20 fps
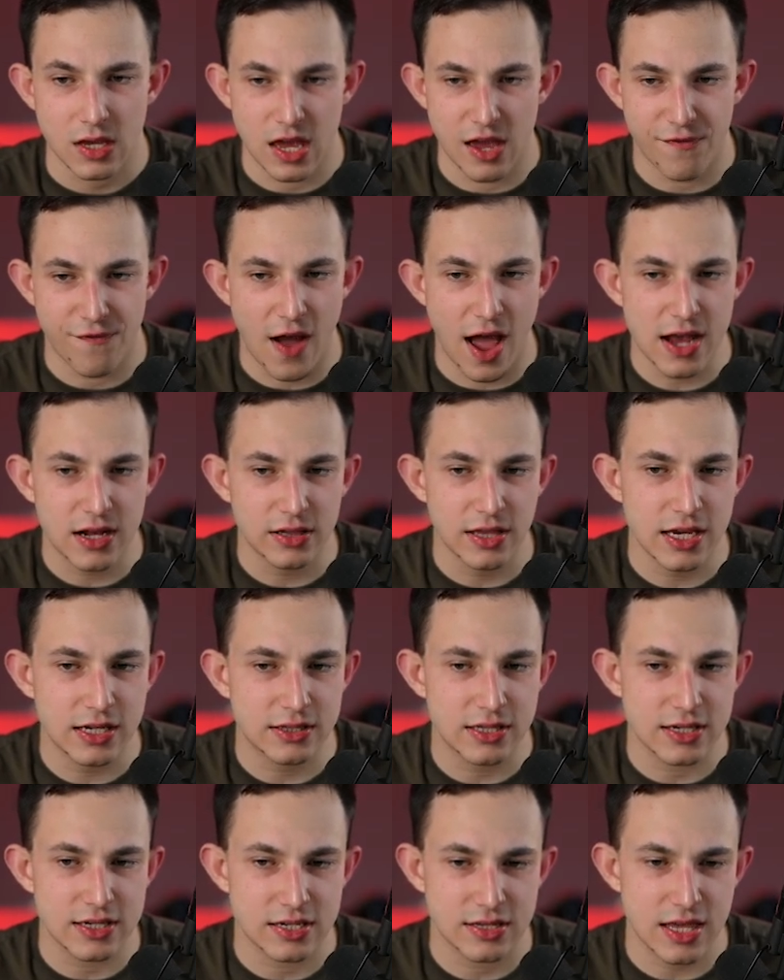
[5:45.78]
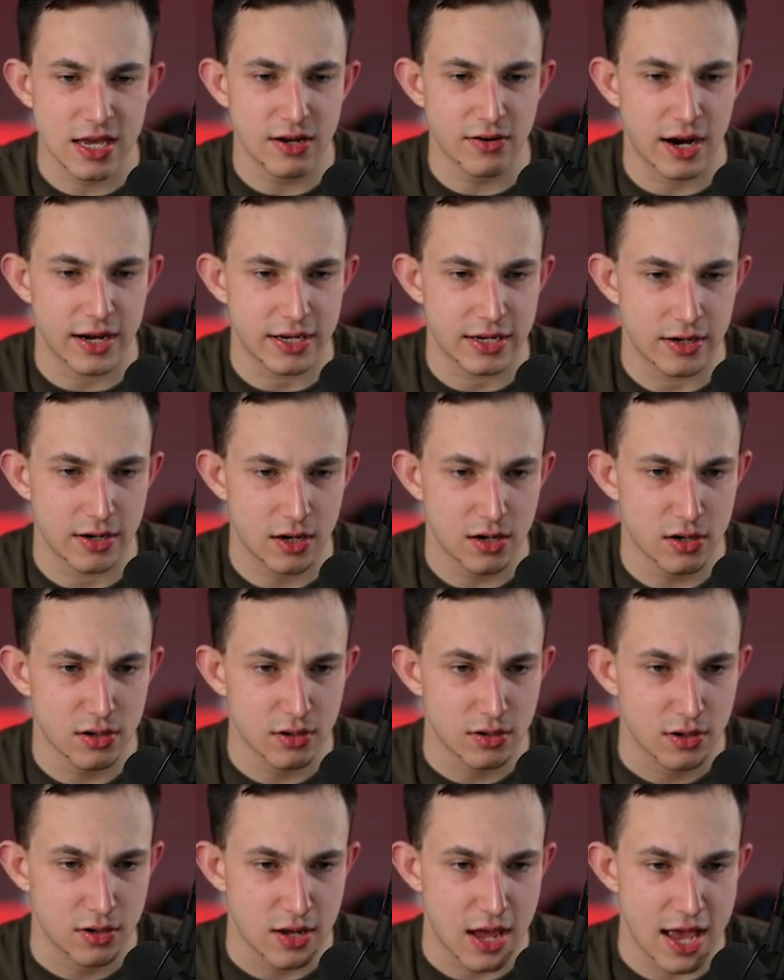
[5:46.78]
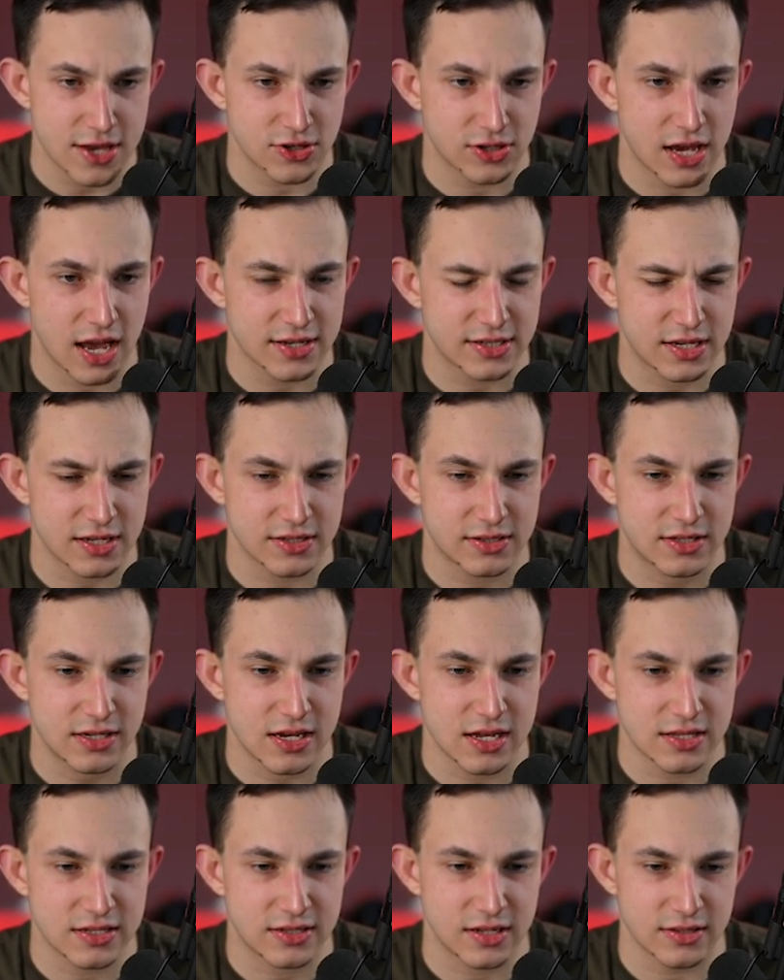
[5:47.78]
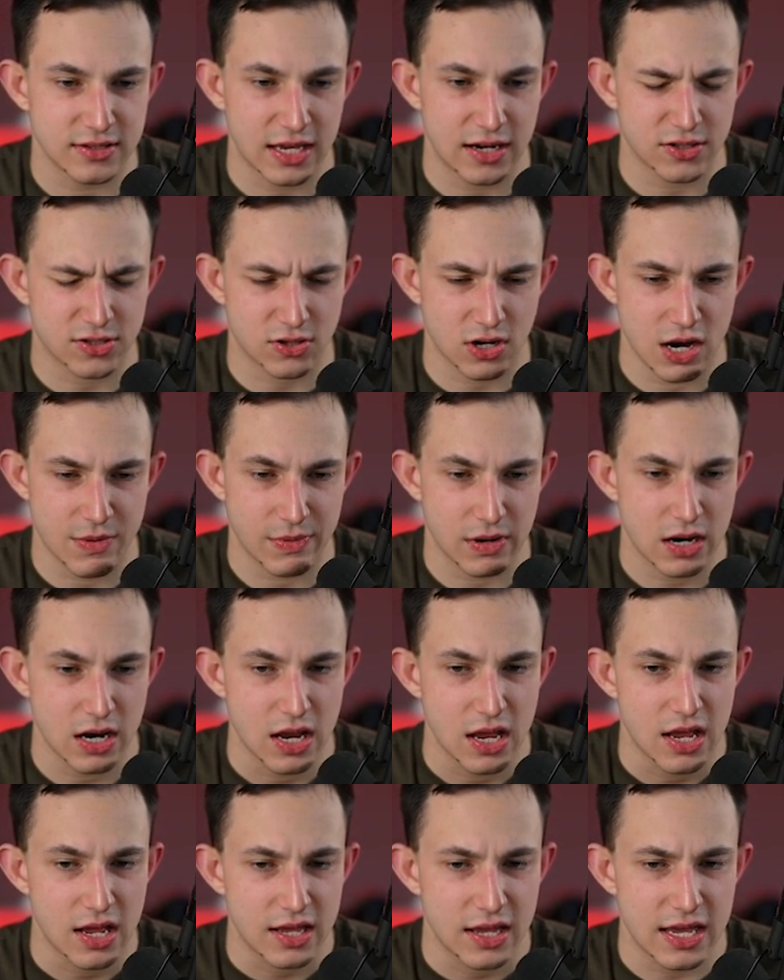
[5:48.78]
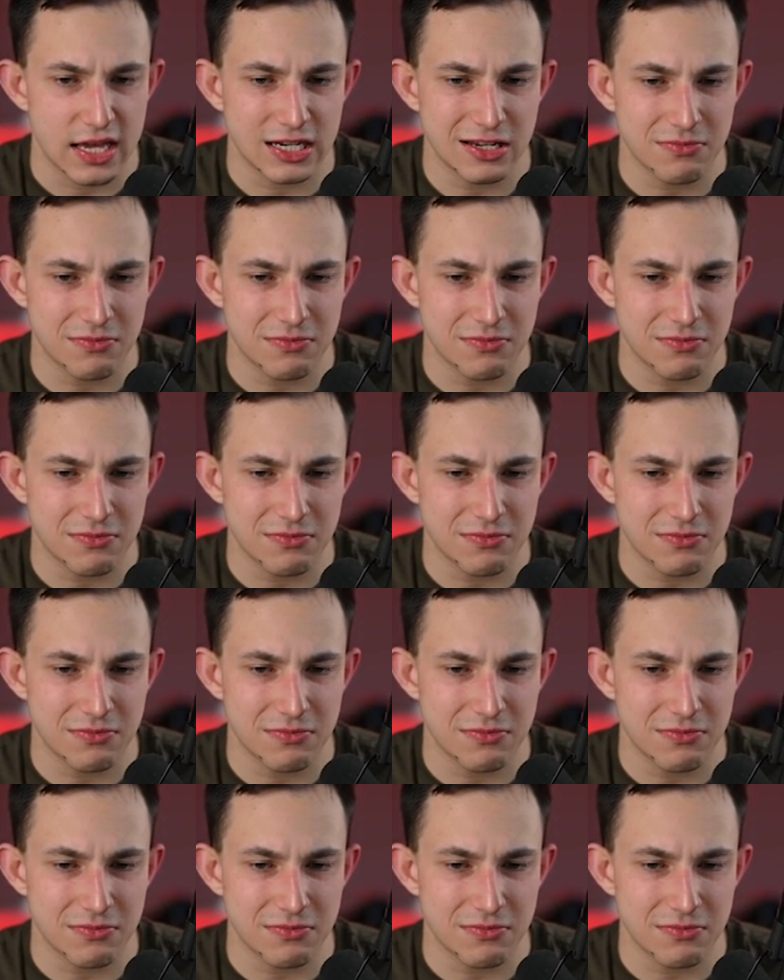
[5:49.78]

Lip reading: If I click this thing right here, as you guys can see, Instant Data Scraper, it